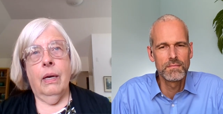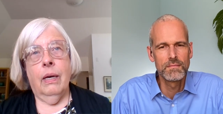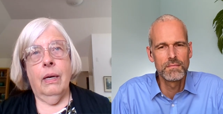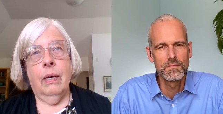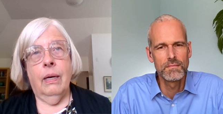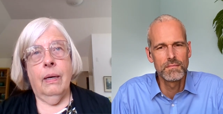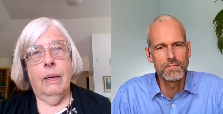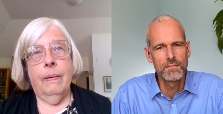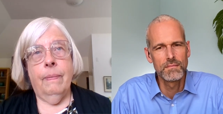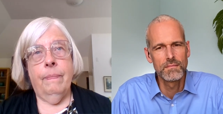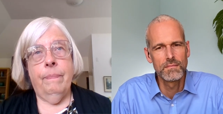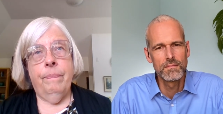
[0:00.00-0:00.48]

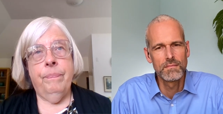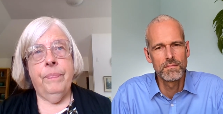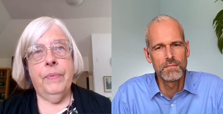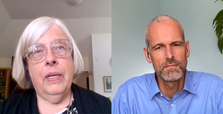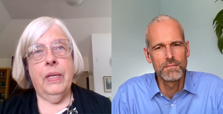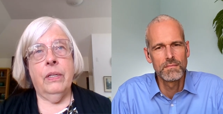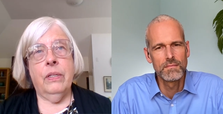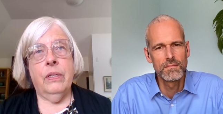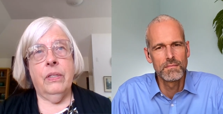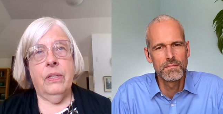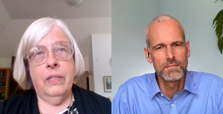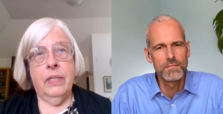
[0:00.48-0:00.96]

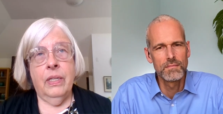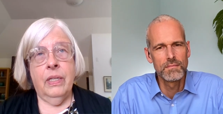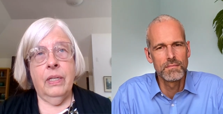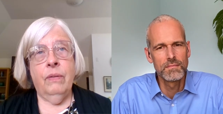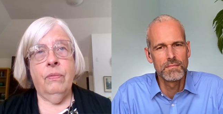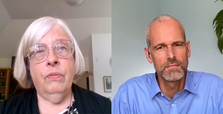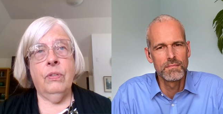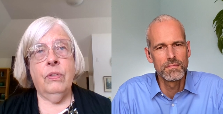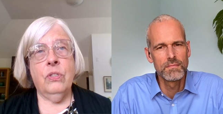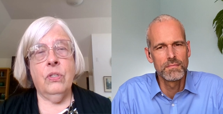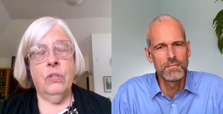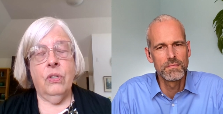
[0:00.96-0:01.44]
Speaker 1: um, it
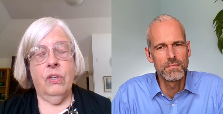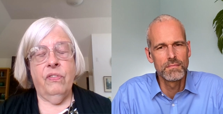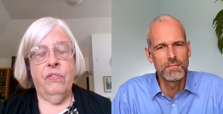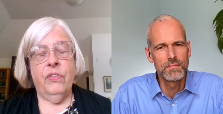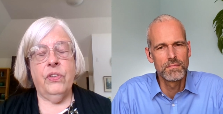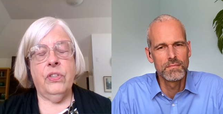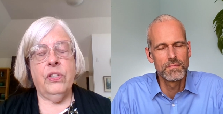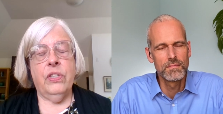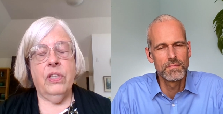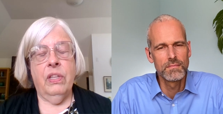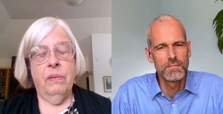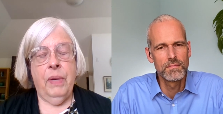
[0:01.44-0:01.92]
did
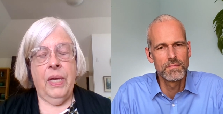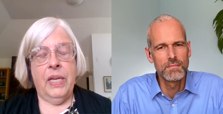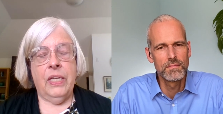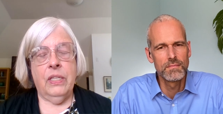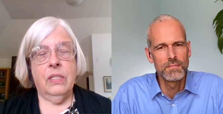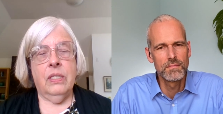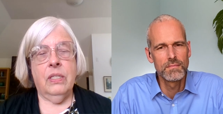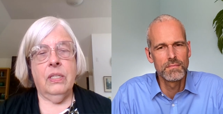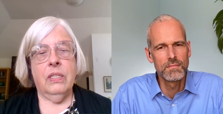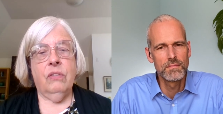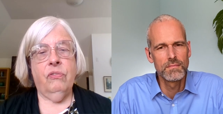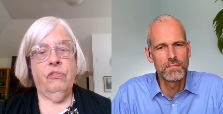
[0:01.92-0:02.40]
serve as the
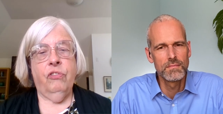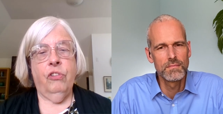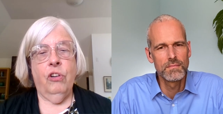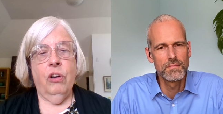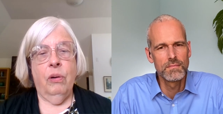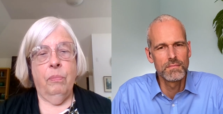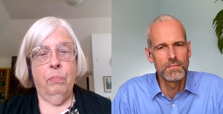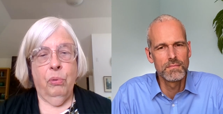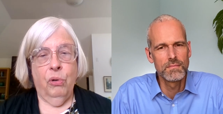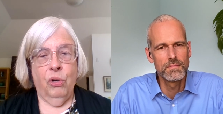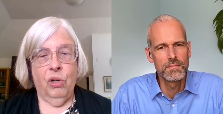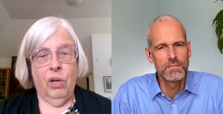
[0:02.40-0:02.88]
basis
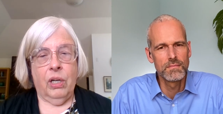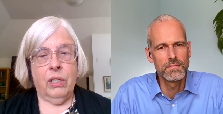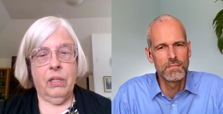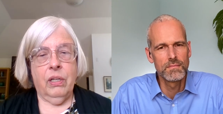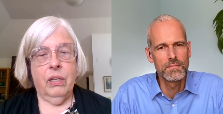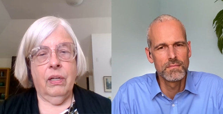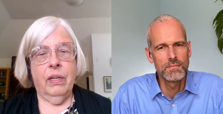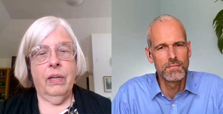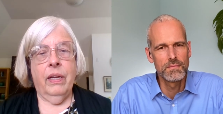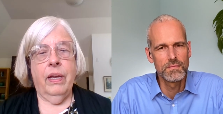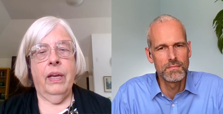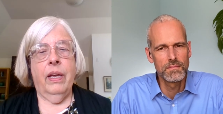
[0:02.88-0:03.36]
for a
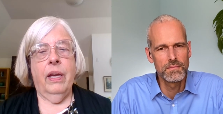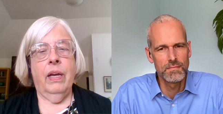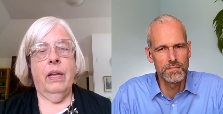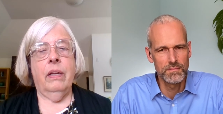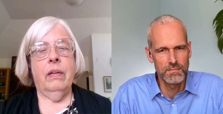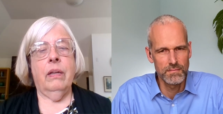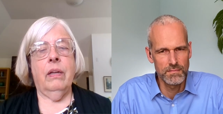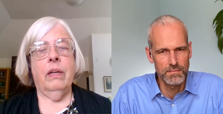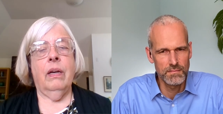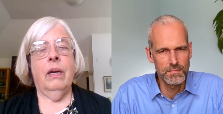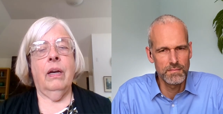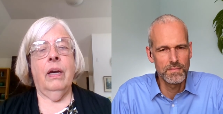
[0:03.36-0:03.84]
book,
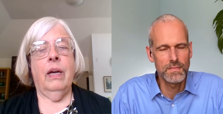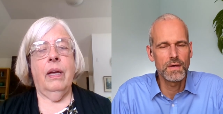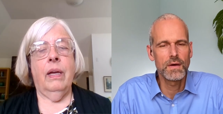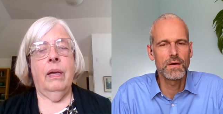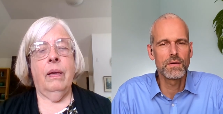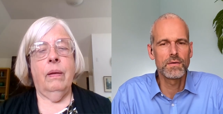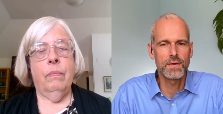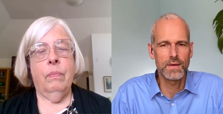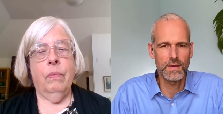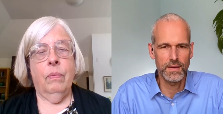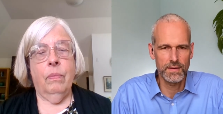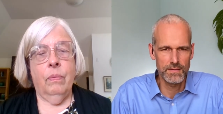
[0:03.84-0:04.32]
and okay.
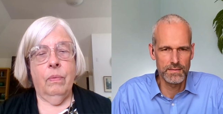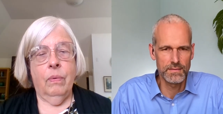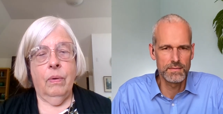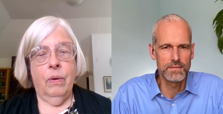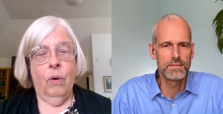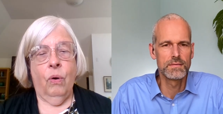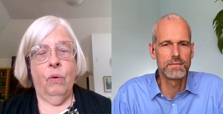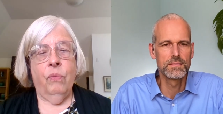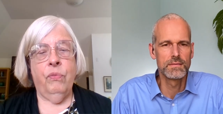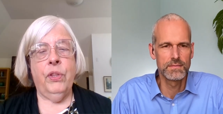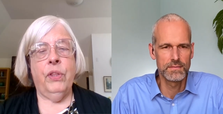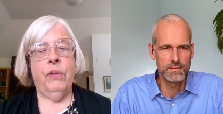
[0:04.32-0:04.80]
I
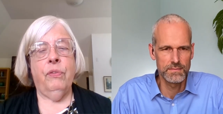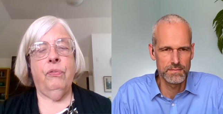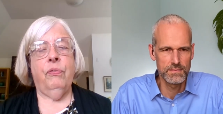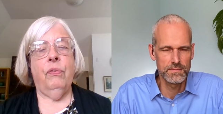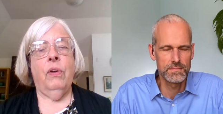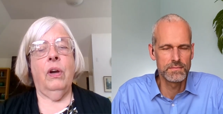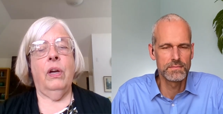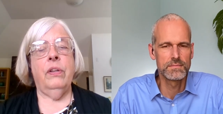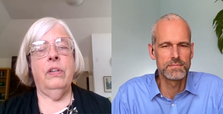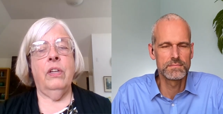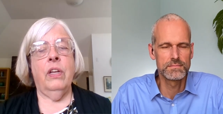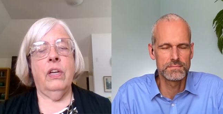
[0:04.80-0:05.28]
over
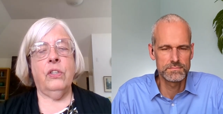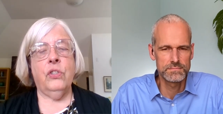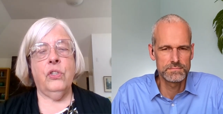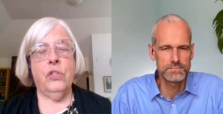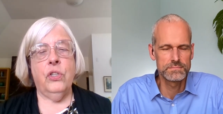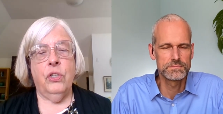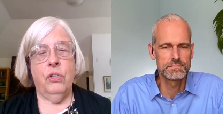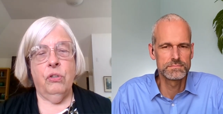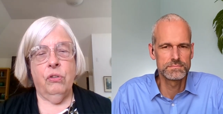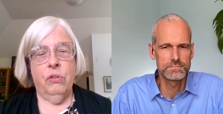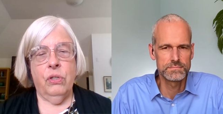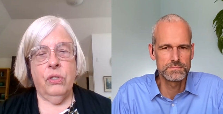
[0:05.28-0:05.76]
the uh,
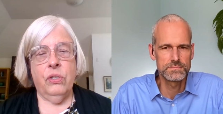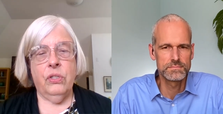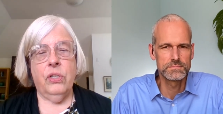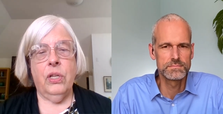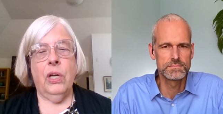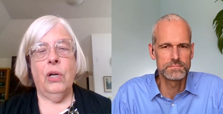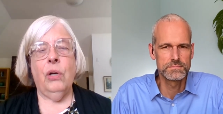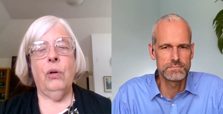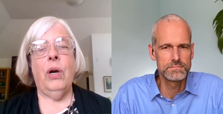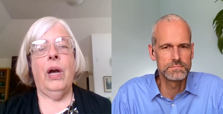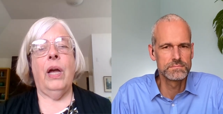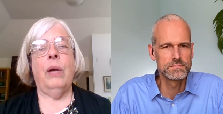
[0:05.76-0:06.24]
next year or
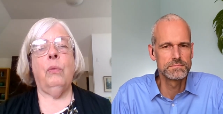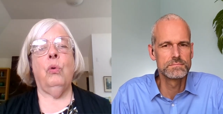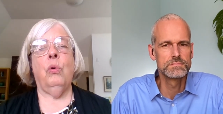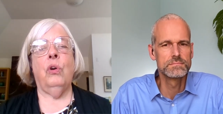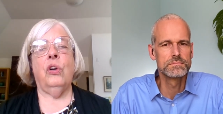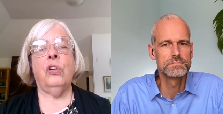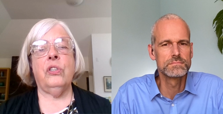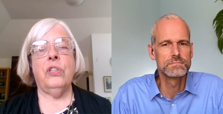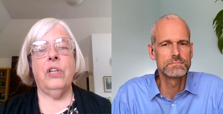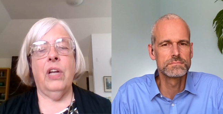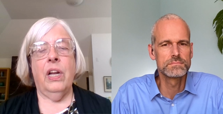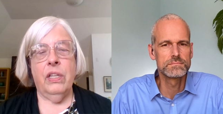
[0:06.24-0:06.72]
so, I
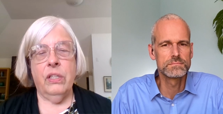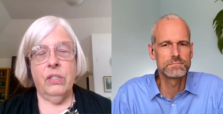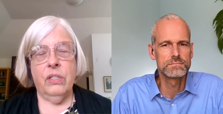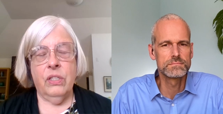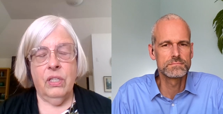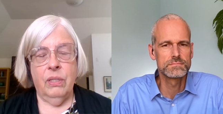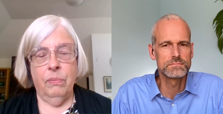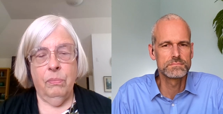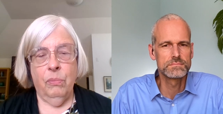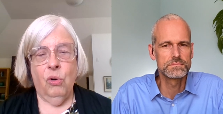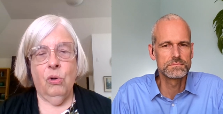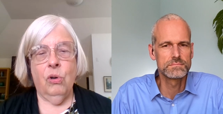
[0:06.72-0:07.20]
worked on
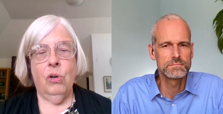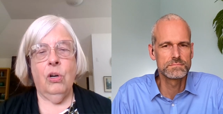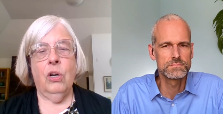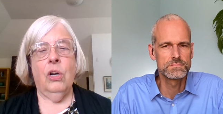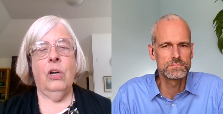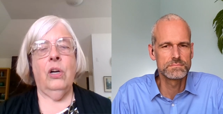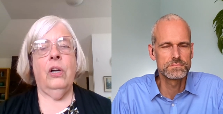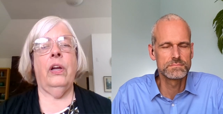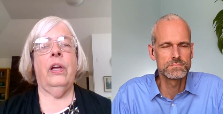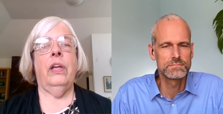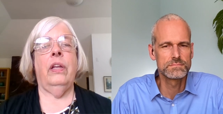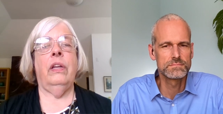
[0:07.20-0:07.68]
it some
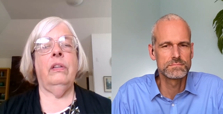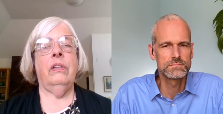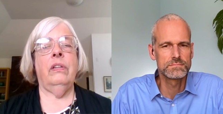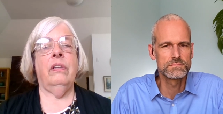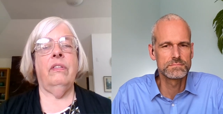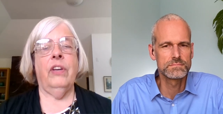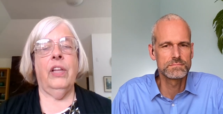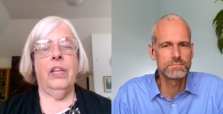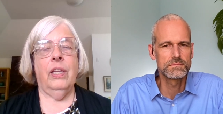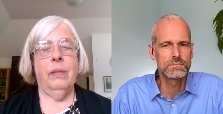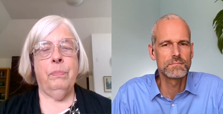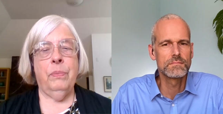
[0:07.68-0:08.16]
more
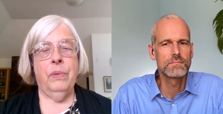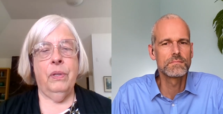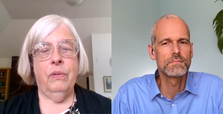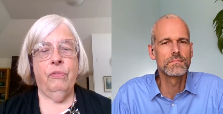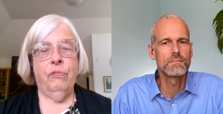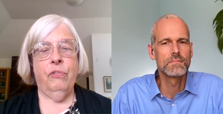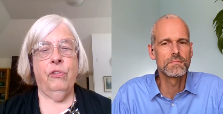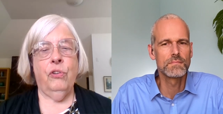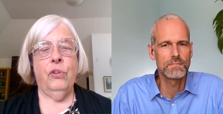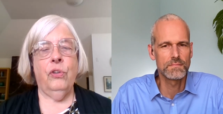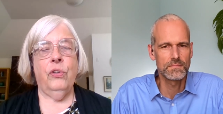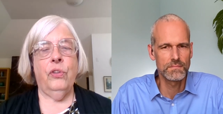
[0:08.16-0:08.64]
and
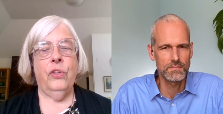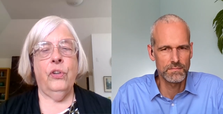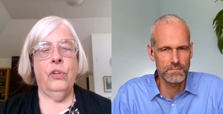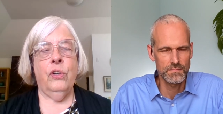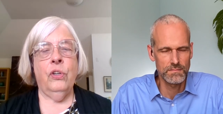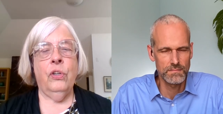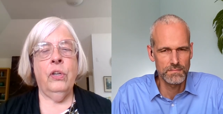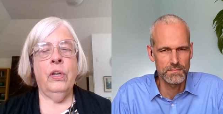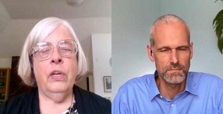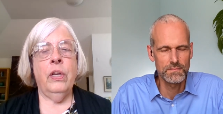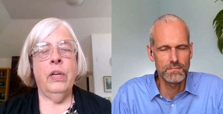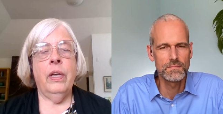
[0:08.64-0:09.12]
developed it
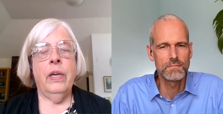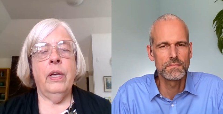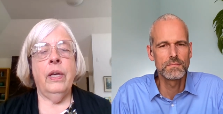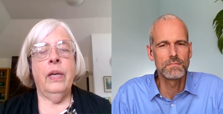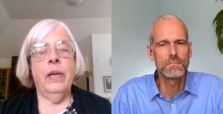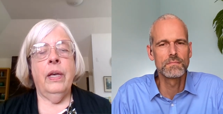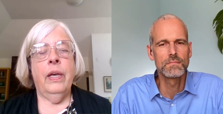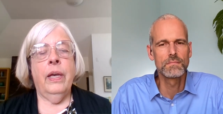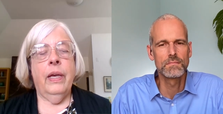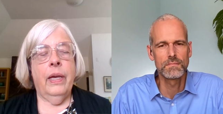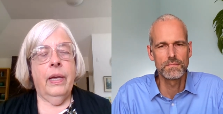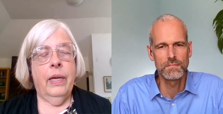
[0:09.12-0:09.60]
further.
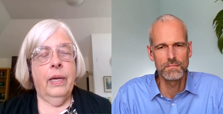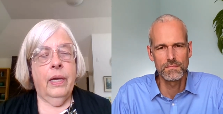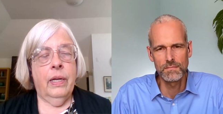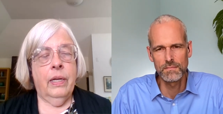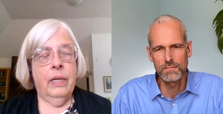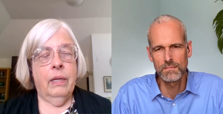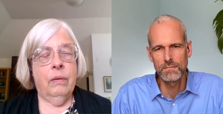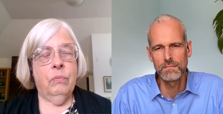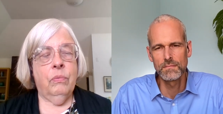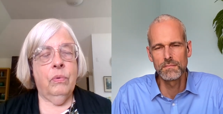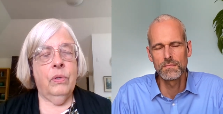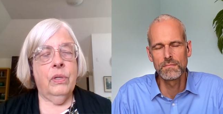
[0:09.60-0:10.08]

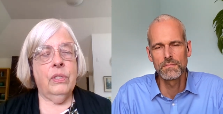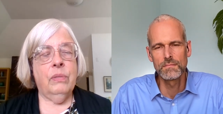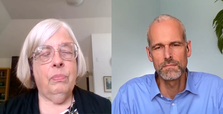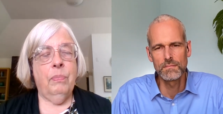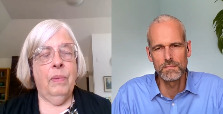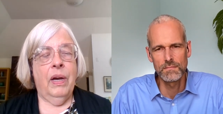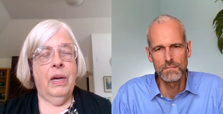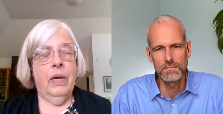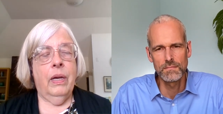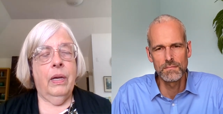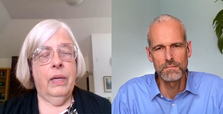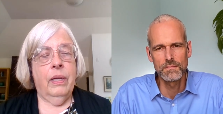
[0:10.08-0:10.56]
And it
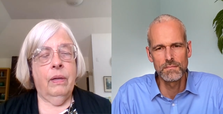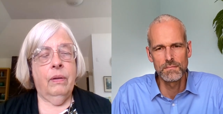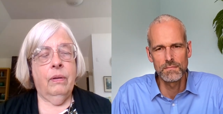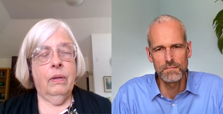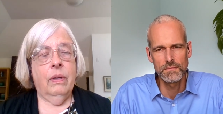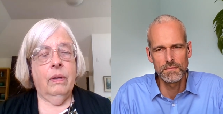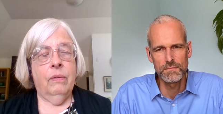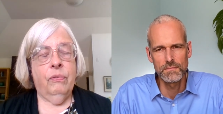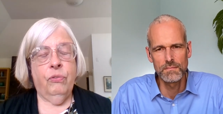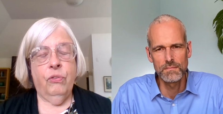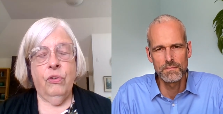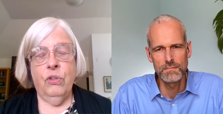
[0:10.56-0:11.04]
was
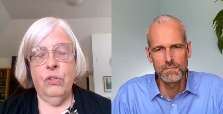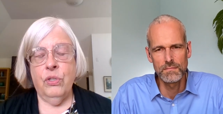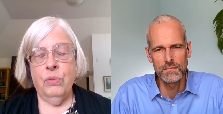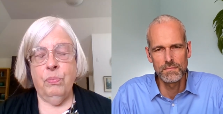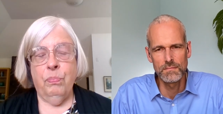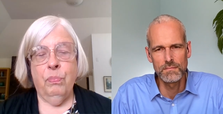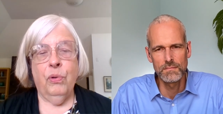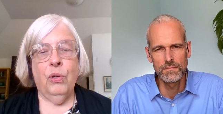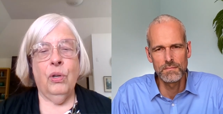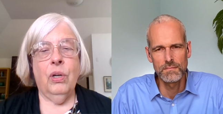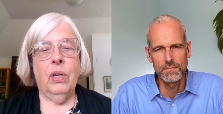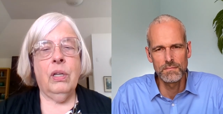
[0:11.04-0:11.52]
my first